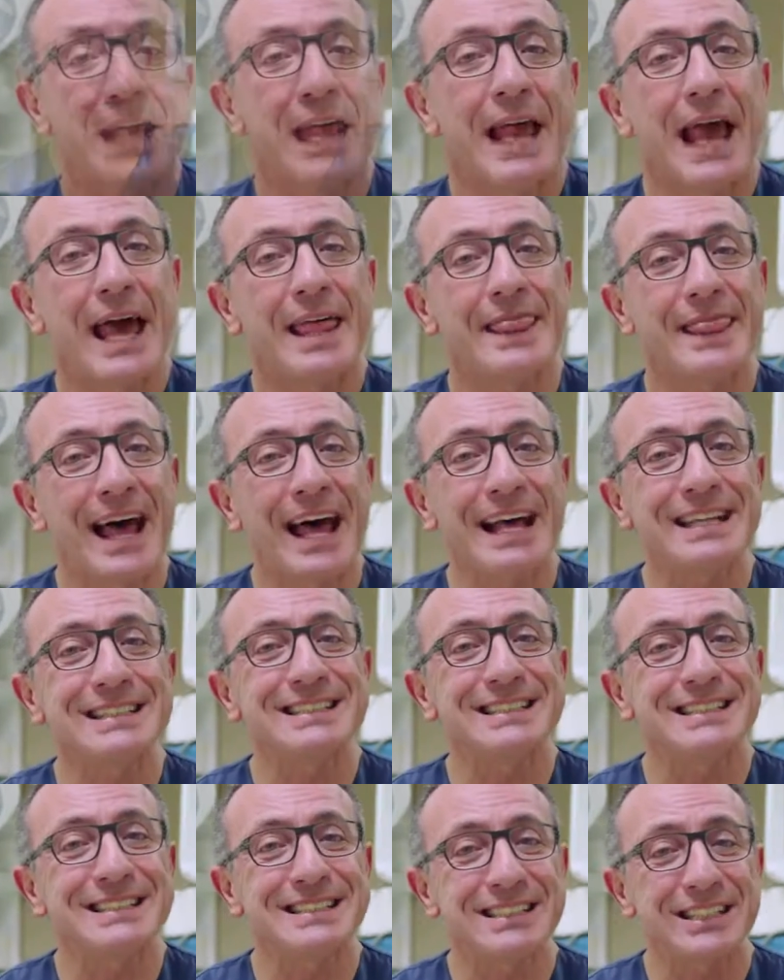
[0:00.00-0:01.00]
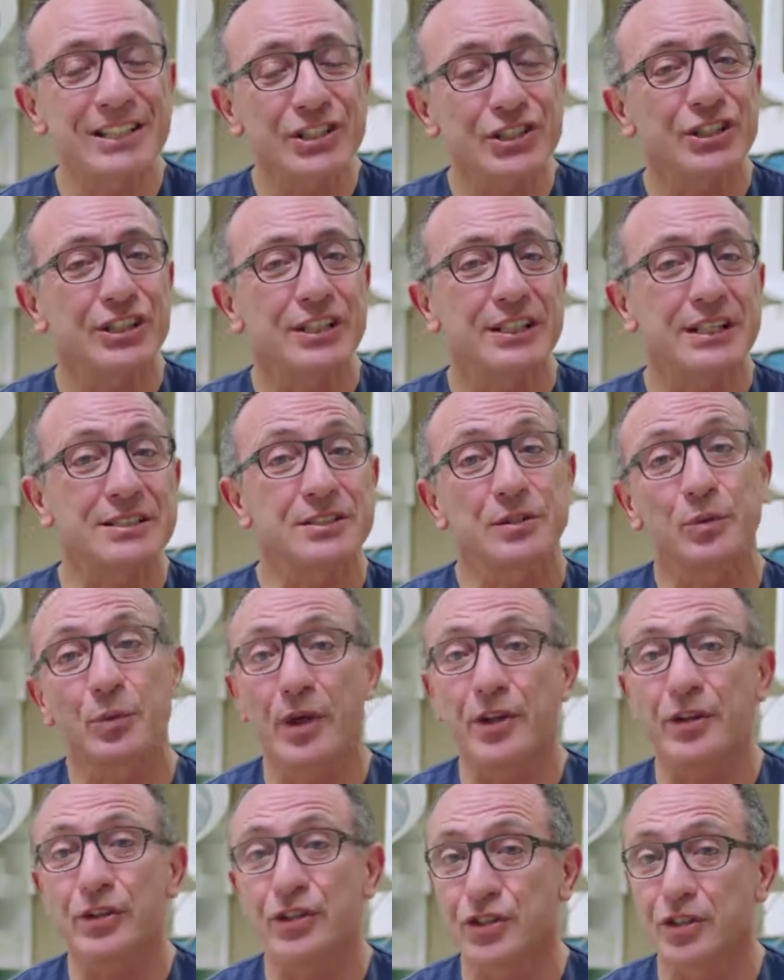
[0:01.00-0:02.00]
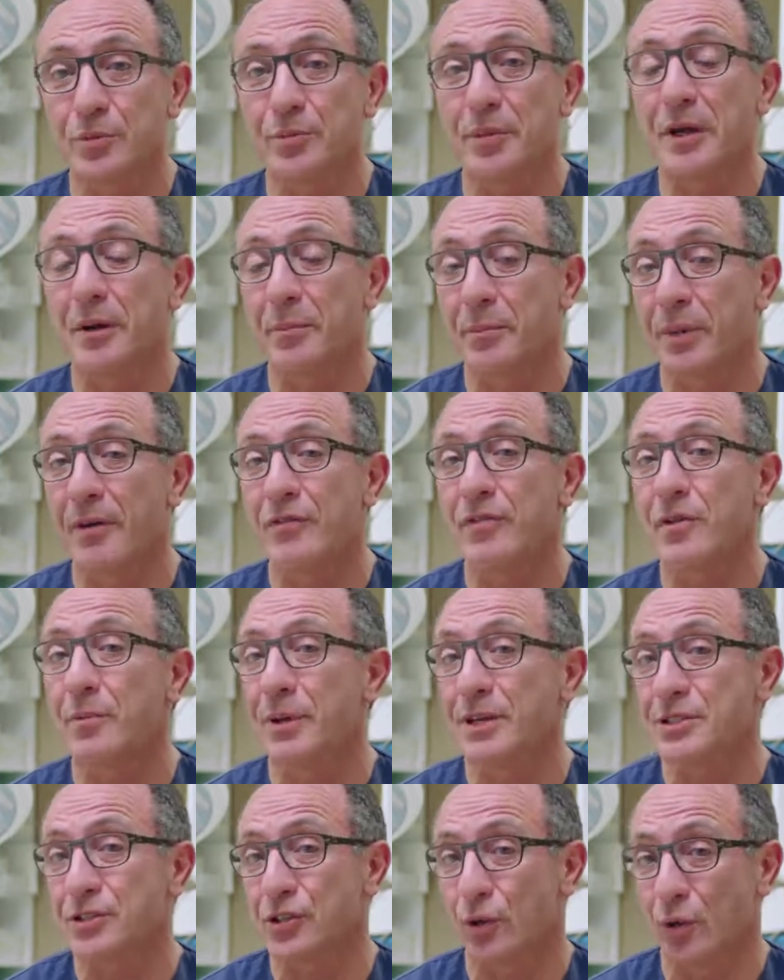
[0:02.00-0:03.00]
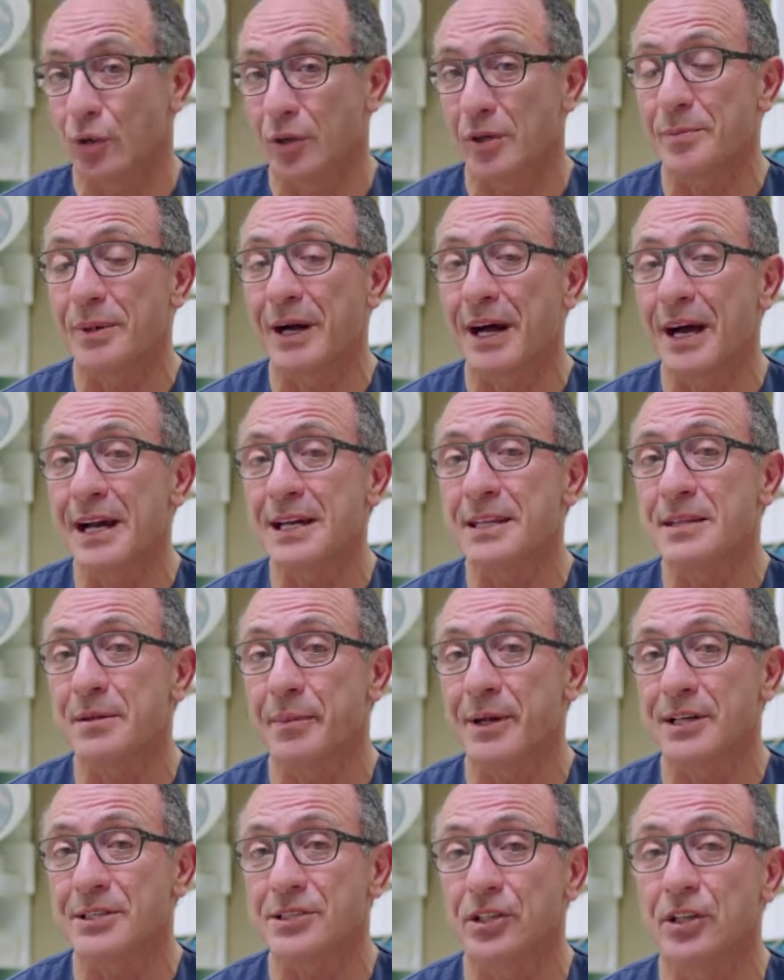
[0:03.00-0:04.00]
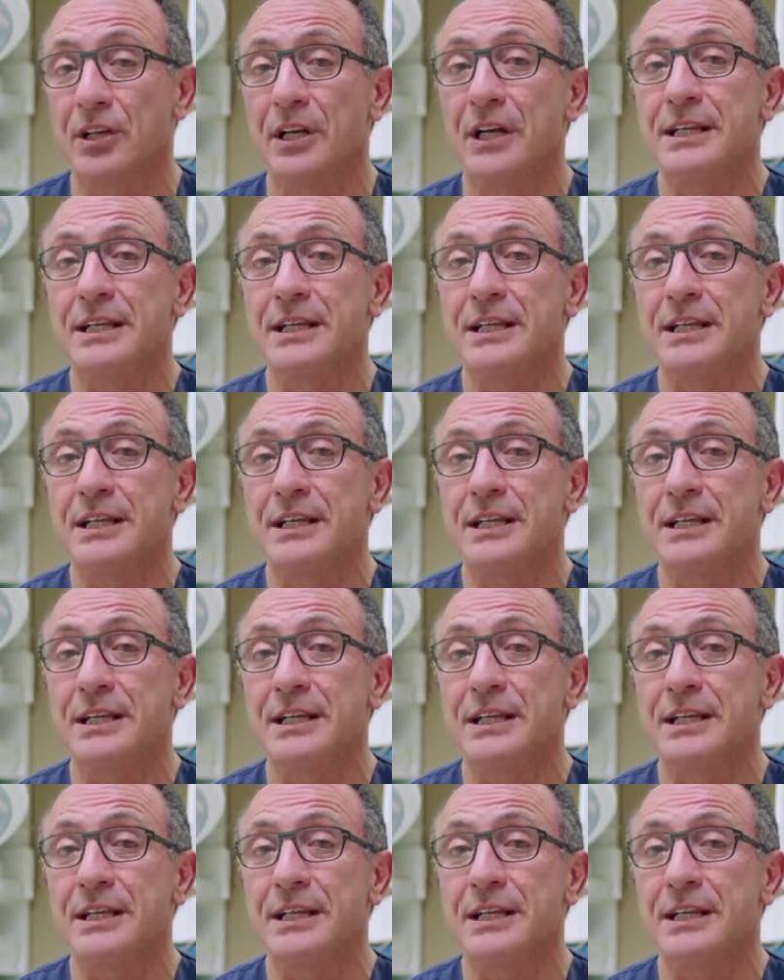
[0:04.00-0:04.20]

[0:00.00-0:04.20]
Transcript: And that decision as to whether you should be above the muscle or behind the muscle